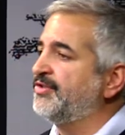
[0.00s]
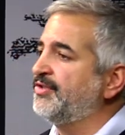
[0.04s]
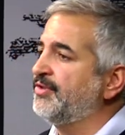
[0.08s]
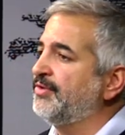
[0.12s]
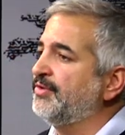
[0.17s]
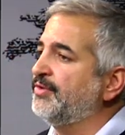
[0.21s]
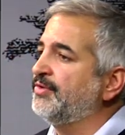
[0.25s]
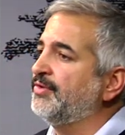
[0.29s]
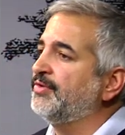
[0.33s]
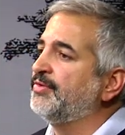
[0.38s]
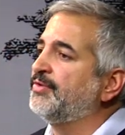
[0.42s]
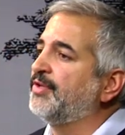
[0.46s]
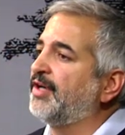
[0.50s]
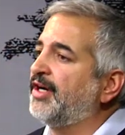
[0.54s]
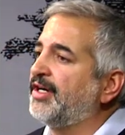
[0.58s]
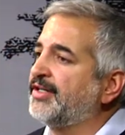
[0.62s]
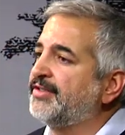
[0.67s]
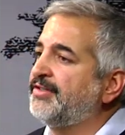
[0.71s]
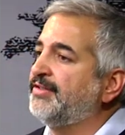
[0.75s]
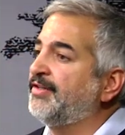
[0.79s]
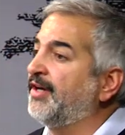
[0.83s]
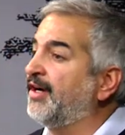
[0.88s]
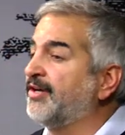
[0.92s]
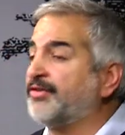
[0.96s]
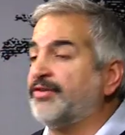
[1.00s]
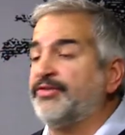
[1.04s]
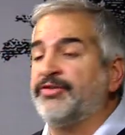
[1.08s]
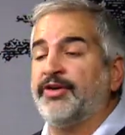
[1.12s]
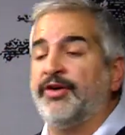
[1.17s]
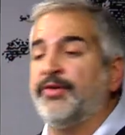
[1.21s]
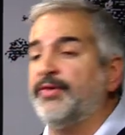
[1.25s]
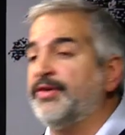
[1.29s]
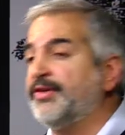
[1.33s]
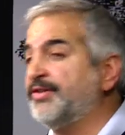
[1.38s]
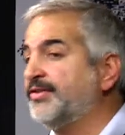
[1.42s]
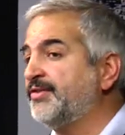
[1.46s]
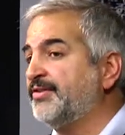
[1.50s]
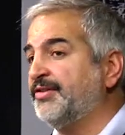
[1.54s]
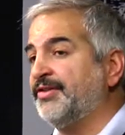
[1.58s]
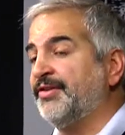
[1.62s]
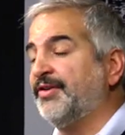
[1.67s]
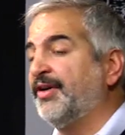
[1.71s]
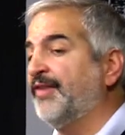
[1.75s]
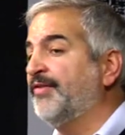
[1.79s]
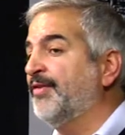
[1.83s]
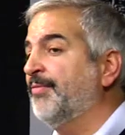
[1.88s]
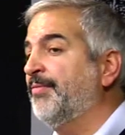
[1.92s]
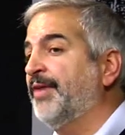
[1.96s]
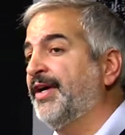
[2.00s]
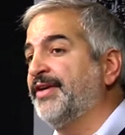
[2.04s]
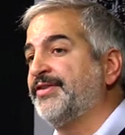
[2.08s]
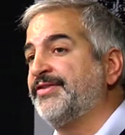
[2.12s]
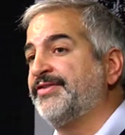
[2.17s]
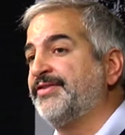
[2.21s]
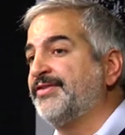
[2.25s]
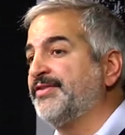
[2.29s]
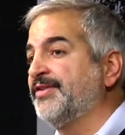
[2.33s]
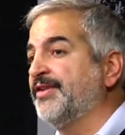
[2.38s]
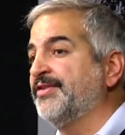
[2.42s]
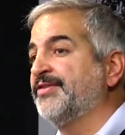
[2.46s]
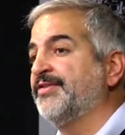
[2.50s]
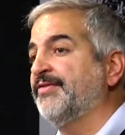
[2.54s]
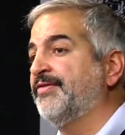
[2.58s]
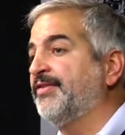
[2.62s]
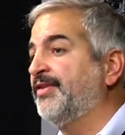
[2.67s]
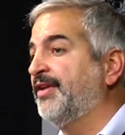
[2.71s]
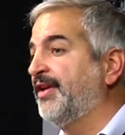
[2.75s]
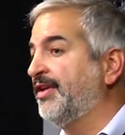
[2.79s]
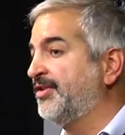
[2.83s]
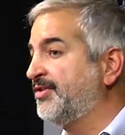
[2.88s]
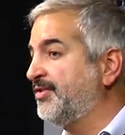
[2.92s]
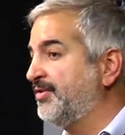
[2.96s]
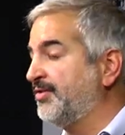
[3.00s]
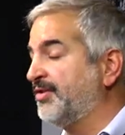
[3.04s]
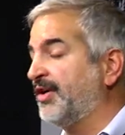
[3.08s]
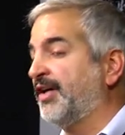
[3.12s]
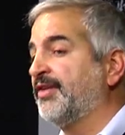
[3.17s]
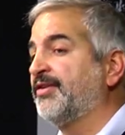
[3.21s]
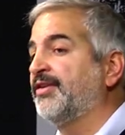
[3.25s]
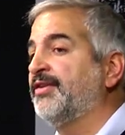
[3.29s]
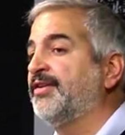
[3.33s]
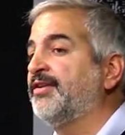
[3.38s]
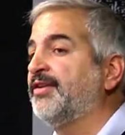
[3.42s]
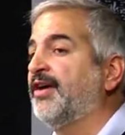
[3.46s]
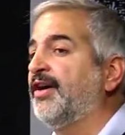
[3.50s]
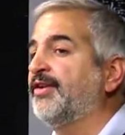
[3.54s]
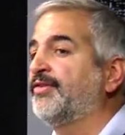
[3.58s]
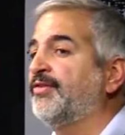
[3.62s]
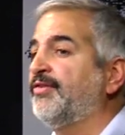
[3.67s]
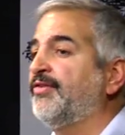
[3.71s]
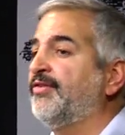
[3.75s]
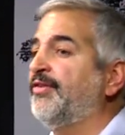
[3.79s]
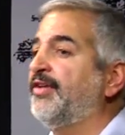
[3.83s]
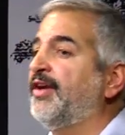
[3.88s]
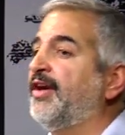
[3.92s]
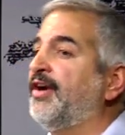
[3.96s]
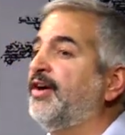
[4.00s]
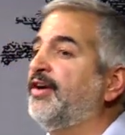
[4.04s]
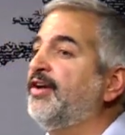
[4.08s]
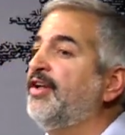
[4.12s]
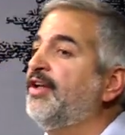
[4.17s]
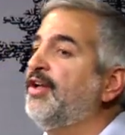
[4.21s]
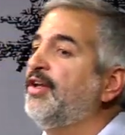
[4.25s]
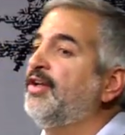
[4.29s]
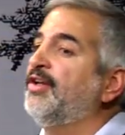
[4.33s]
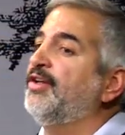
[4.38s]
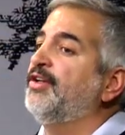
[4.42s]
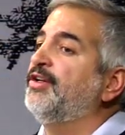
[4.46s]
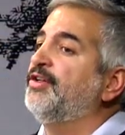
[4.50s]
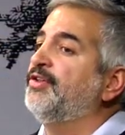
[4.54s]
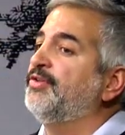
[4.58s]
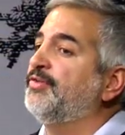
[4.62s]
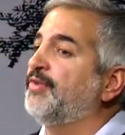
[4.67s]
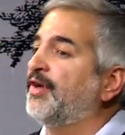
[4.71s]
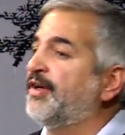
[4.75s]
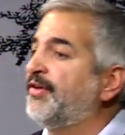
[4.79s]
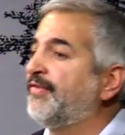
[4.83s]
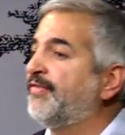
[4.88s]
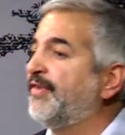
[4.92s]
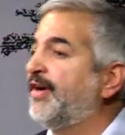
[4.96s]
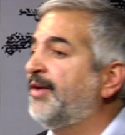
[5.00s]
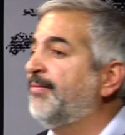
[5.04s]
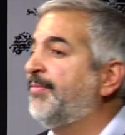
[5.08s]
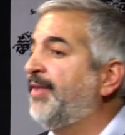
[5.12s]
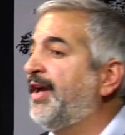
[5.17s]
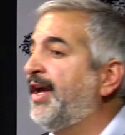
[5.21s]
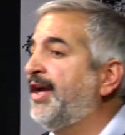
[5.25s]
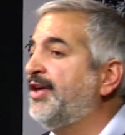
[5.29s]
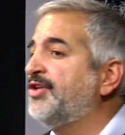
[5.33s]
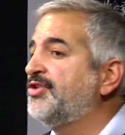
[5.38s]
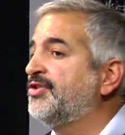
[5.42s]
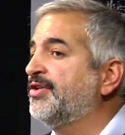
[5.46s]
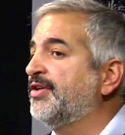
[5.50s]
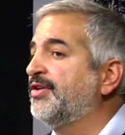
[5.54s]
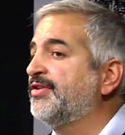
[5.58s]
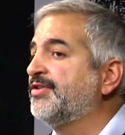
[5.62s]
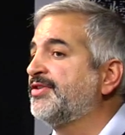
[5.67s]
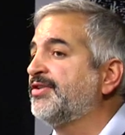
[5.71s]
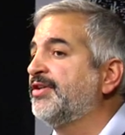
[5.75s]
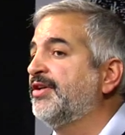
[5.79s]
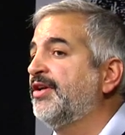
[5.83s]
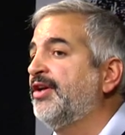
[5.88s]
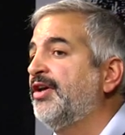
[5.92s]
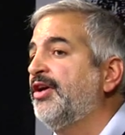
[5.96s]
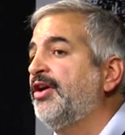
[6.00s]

You talk, doctors always, have the best sense of things. You talk to the doctors there. You try to find patients.